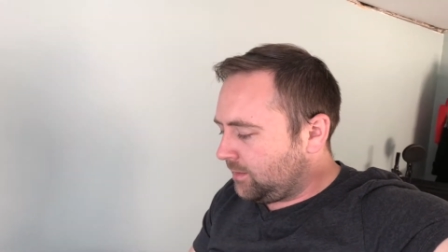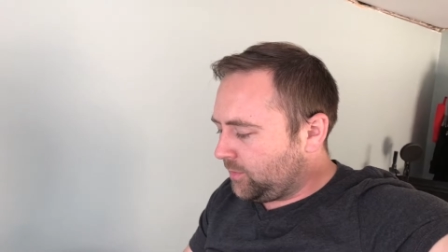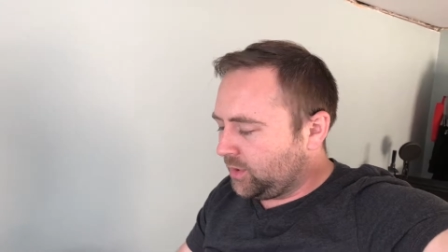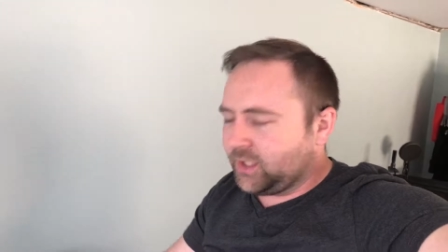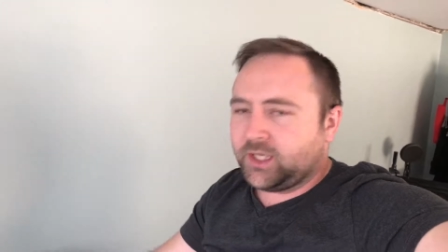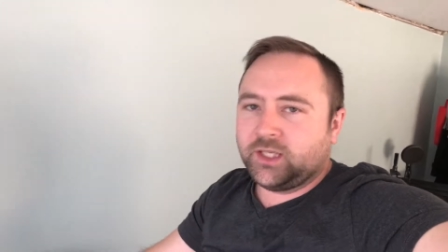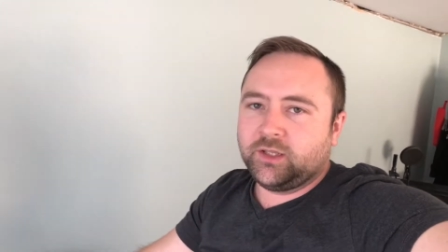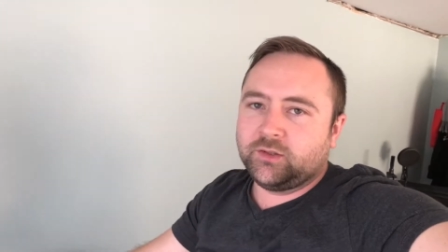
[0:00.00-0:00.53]
I'm
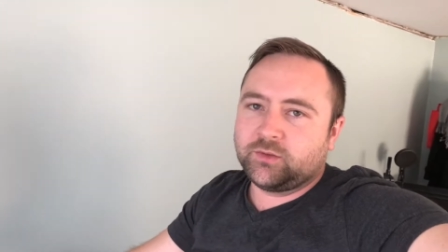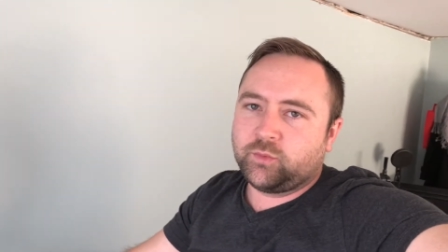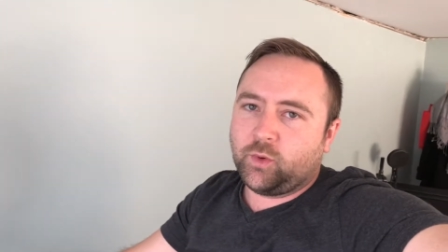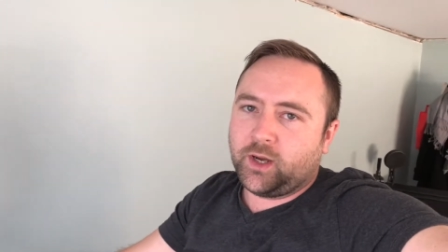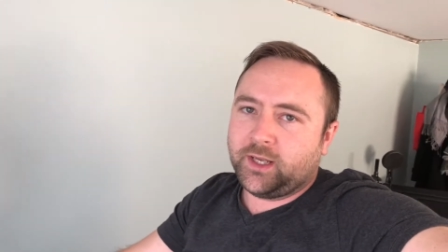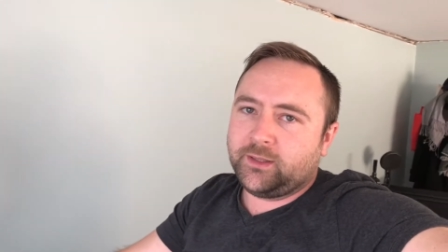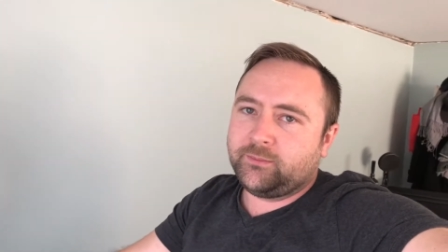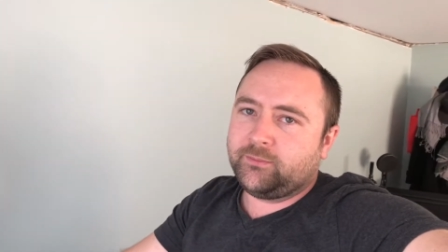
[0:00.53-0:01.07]
only going to use
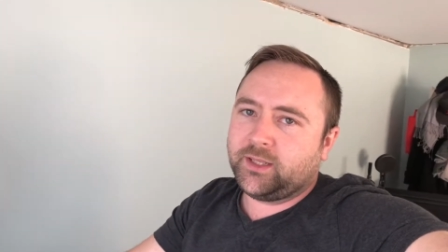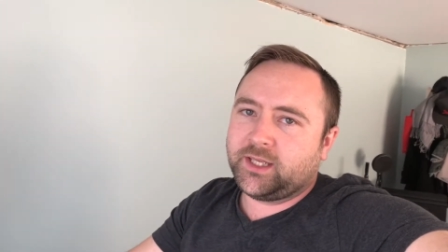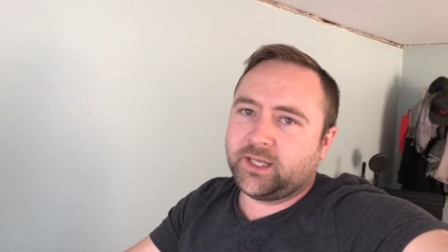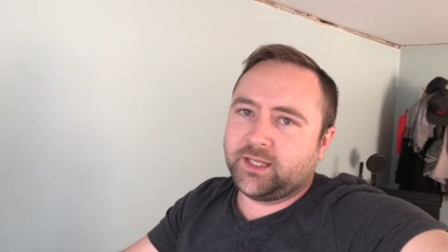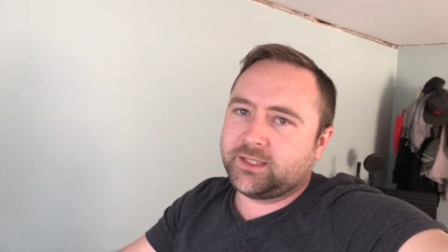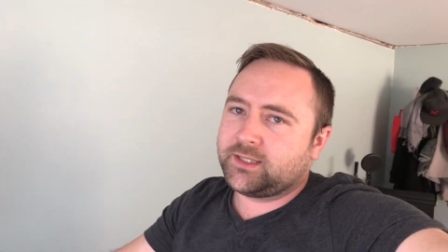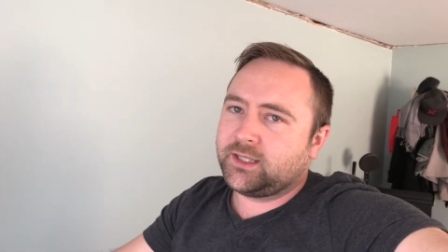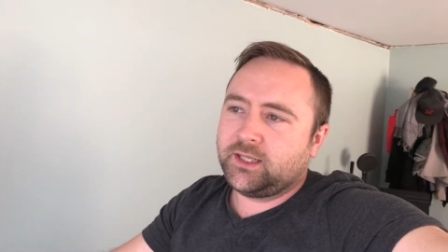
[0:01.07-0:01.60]
one
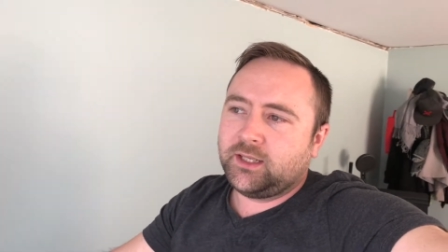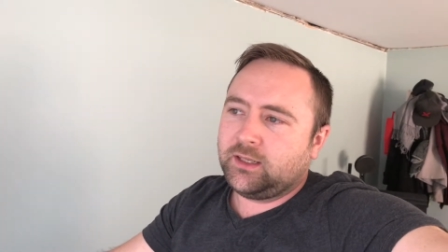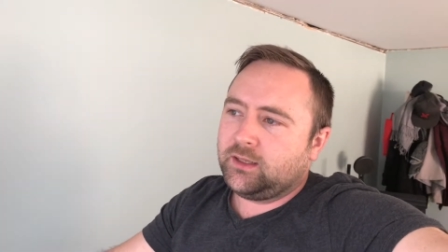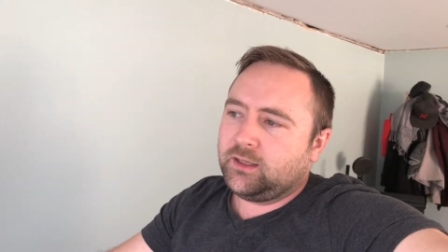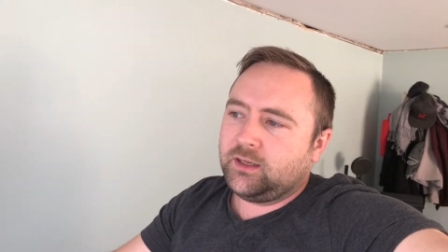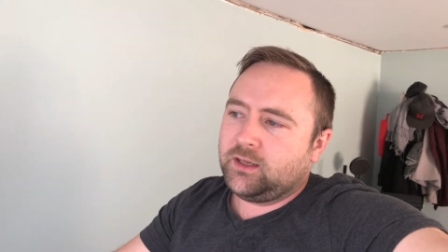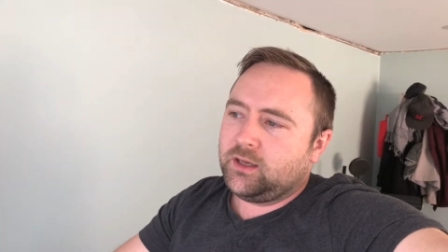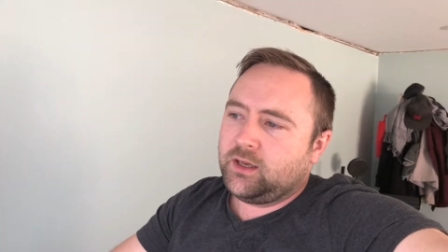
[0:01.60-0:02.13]
because
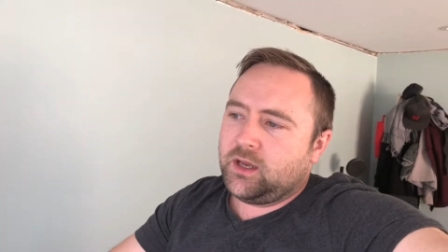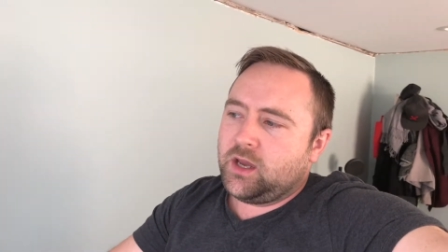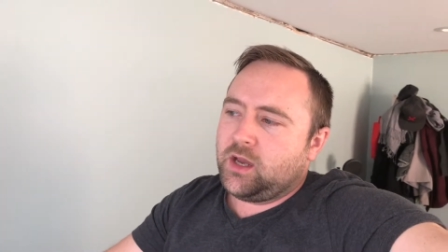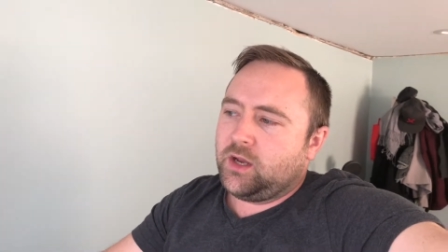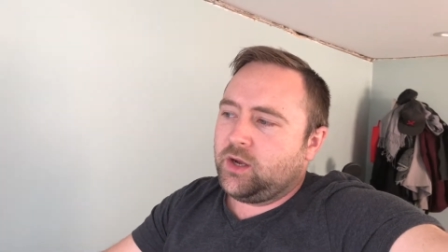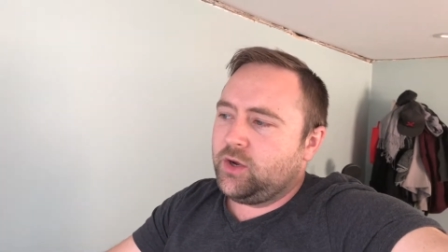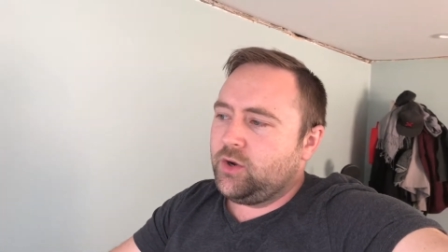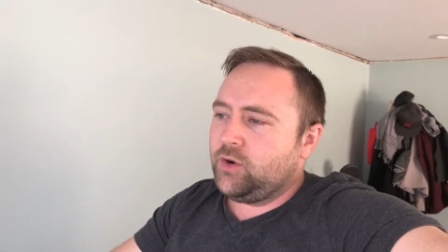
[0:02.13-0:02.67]

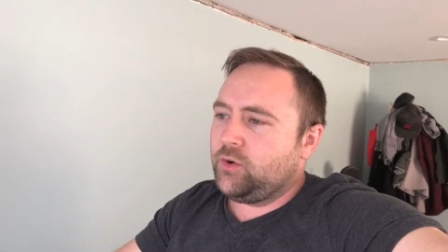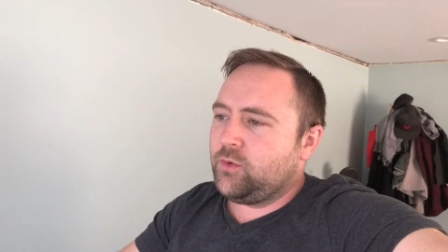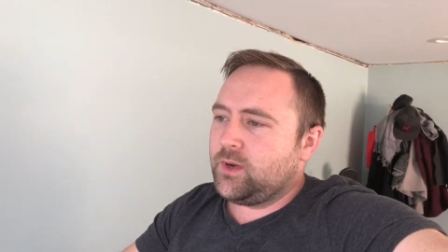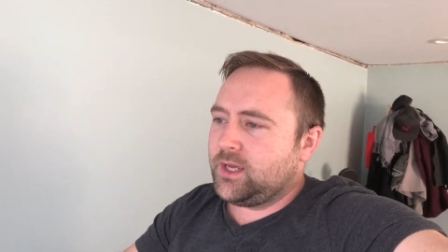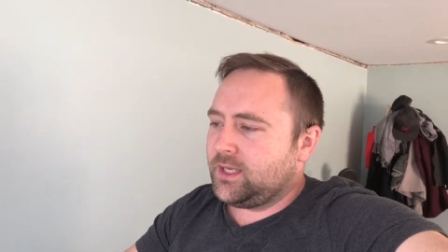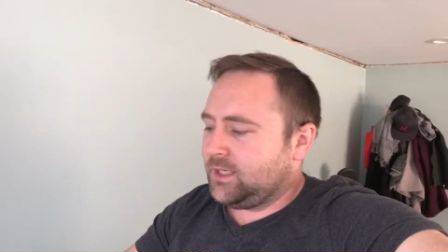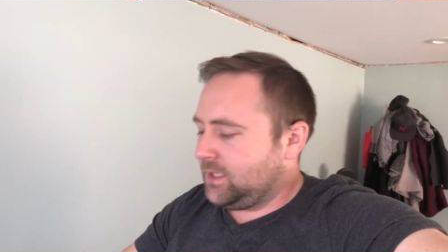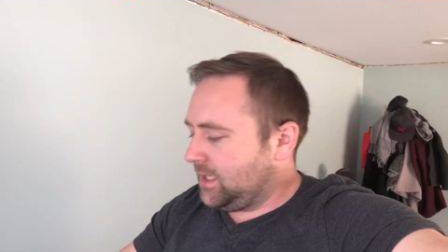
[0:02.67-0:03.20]
who
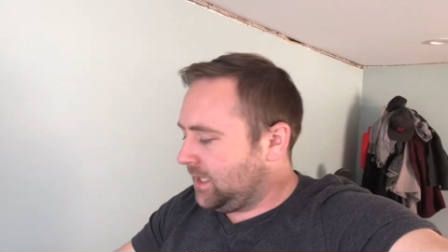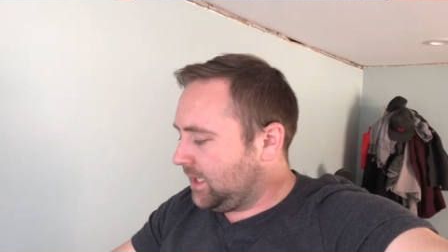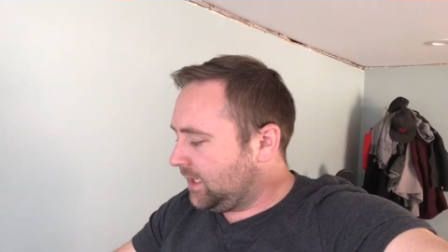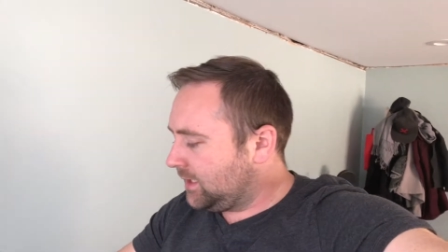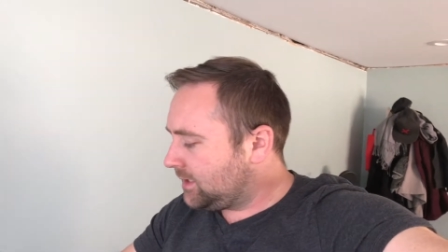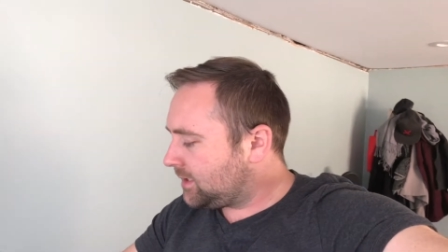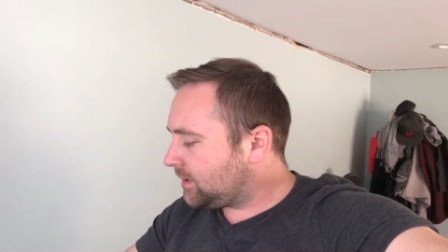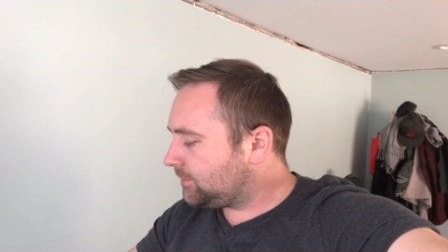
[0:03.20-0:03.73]

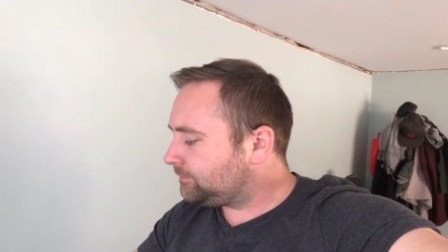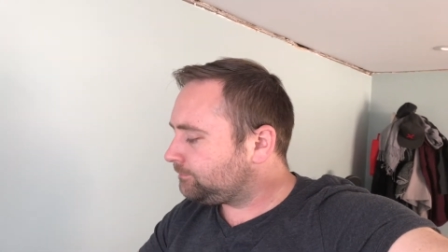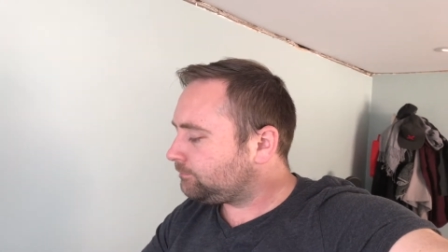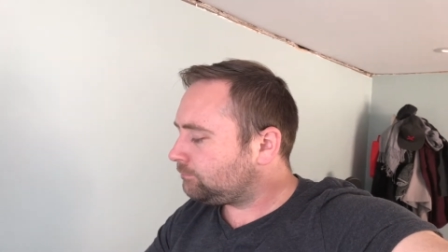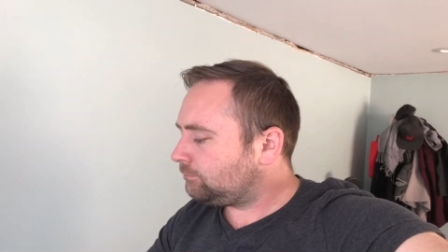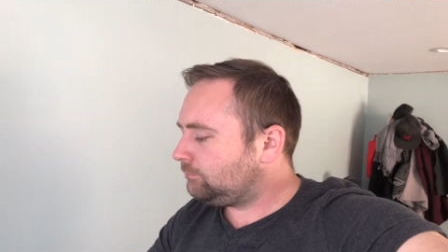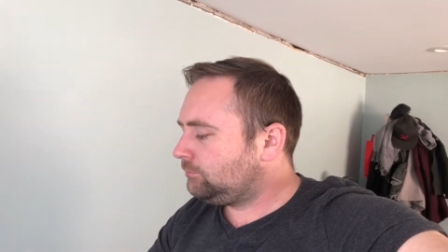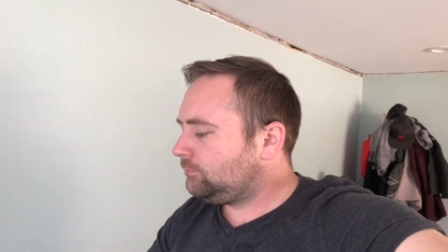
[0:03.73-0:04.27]
needs...
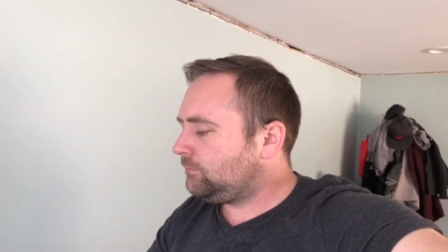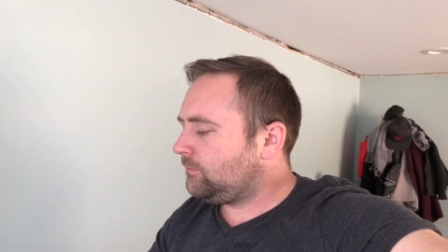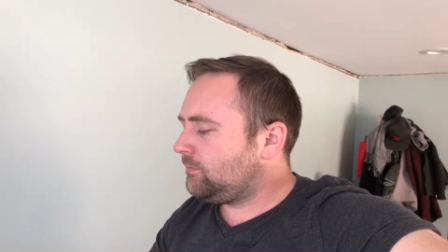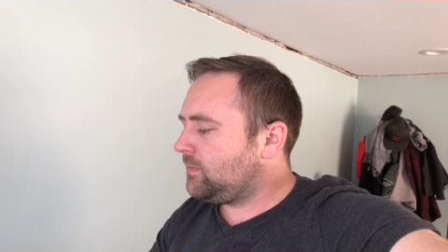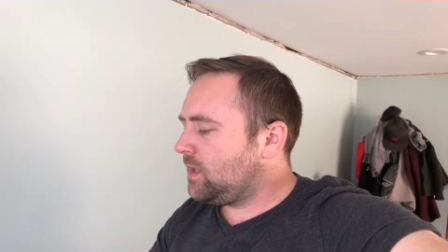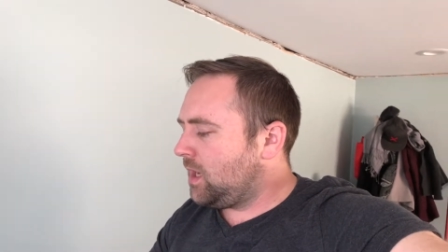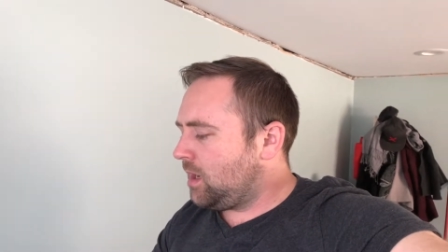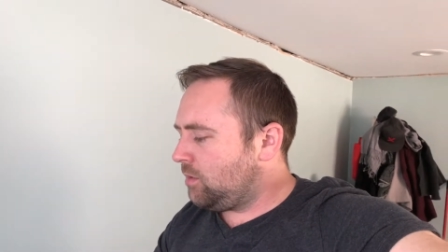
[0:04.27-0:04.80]

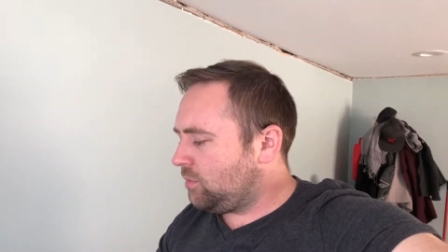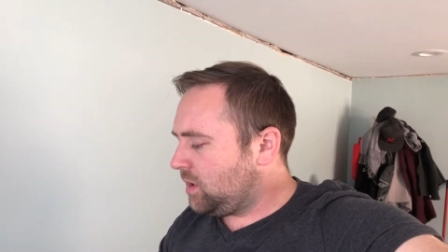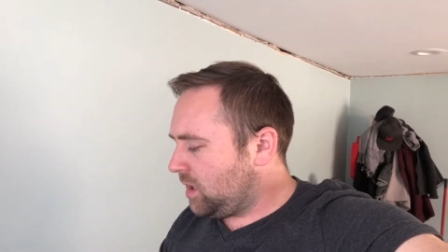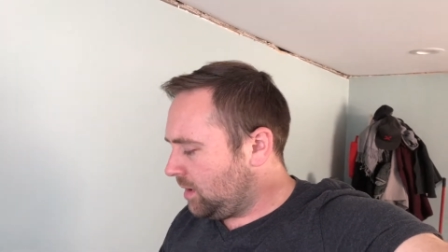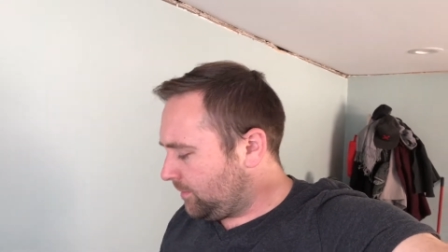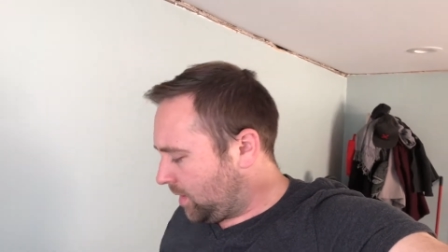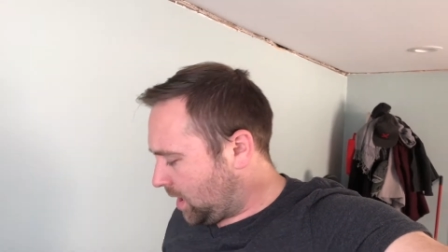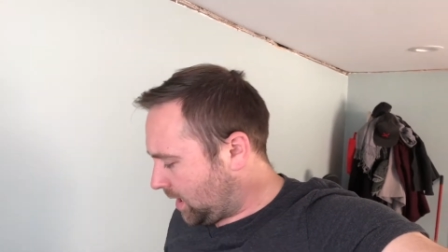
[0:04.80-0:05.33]
Oh,
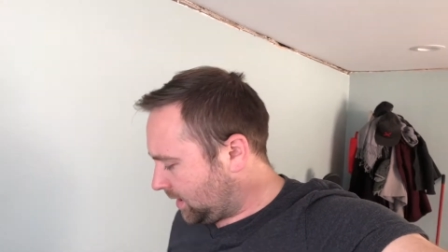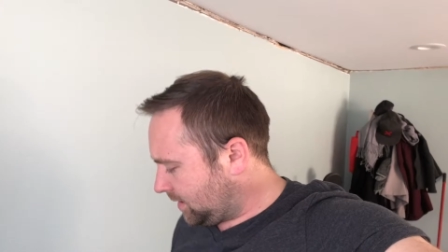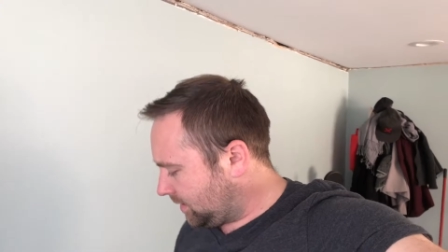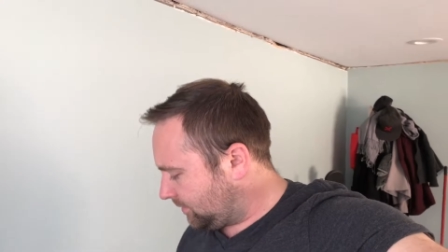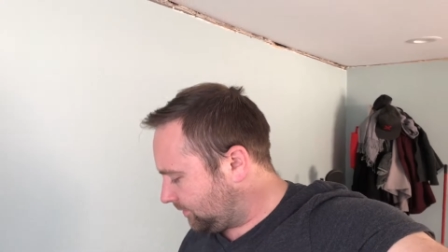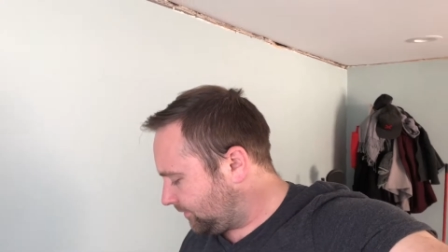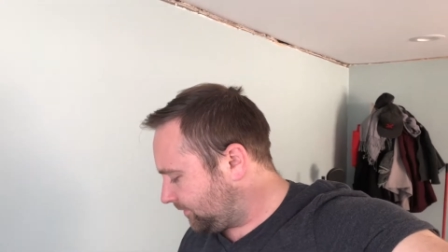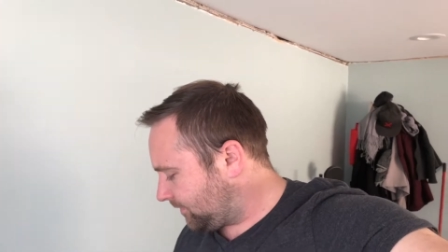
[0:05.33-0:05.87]
come on.
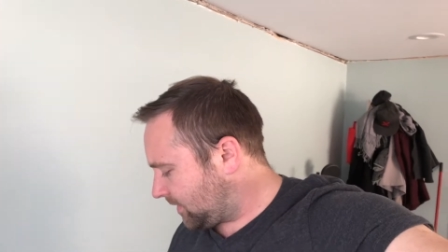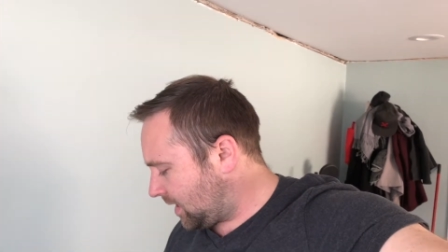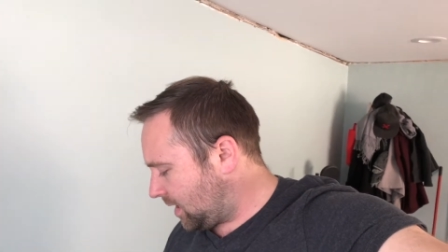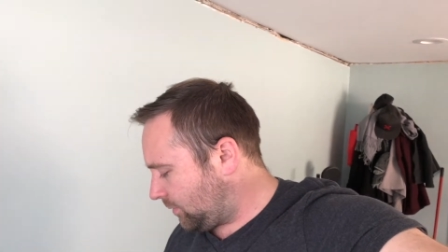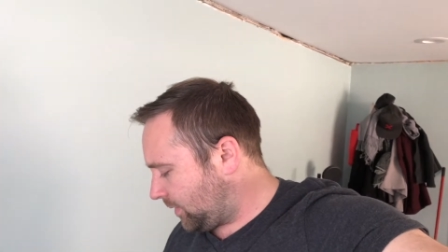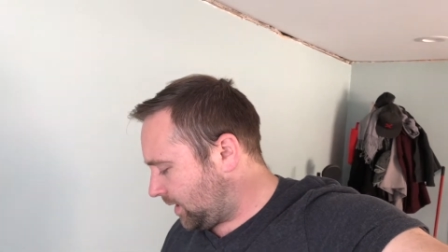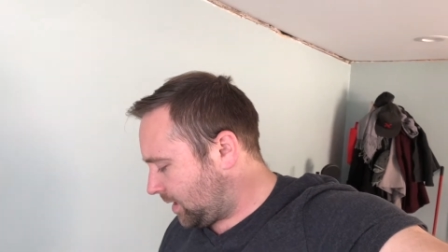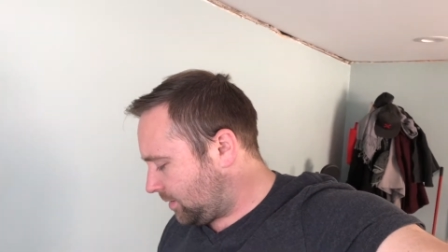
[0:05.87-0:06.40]
There
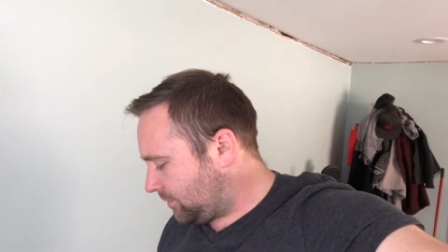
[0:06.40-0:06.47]
we go.